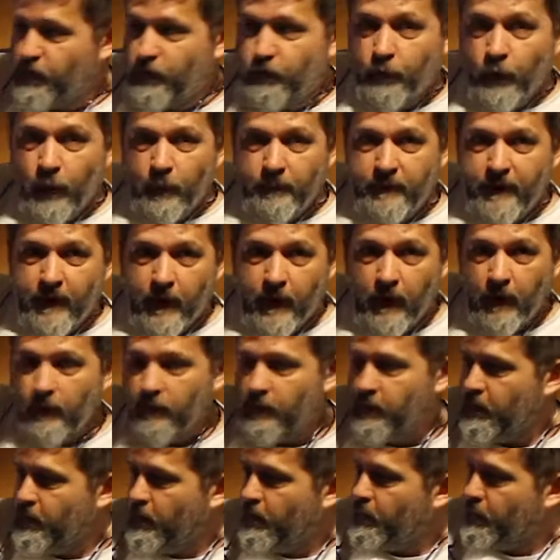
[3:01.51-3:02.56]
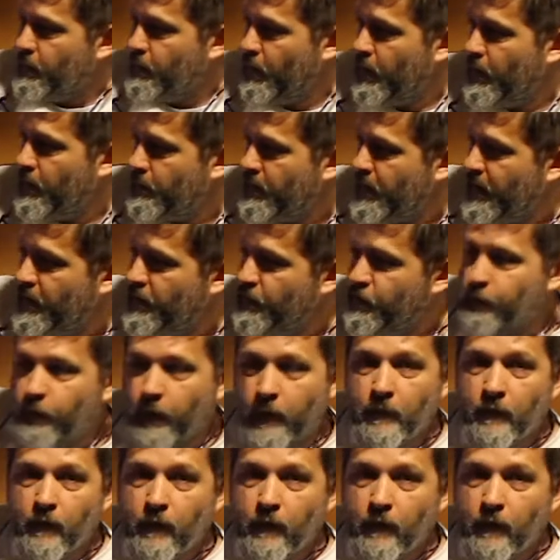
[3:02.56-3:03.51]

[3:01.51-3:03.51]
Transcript: swoop down, crawl around, swim